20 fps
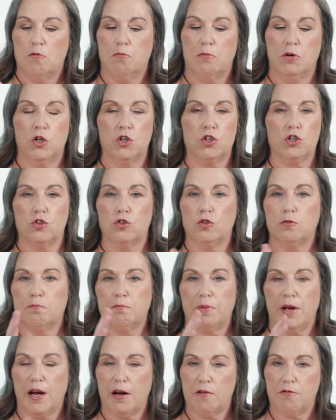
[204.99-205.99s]
Bordeaux,
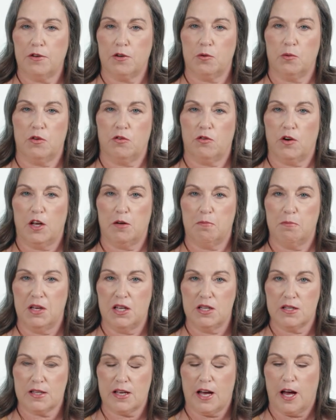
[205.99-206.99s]
perfect with red
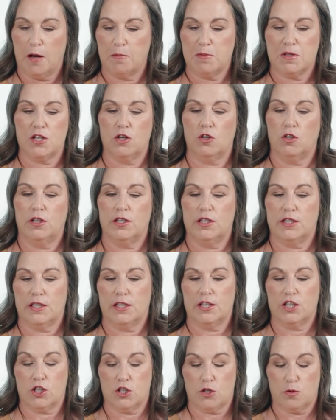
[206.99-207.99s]
meats, absolutely
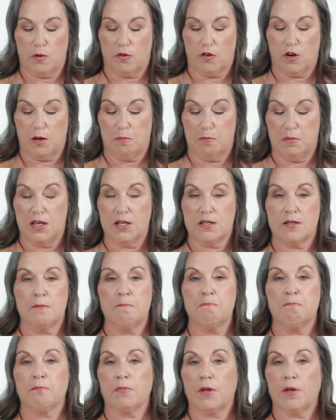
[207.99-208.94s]
delicious with red meats,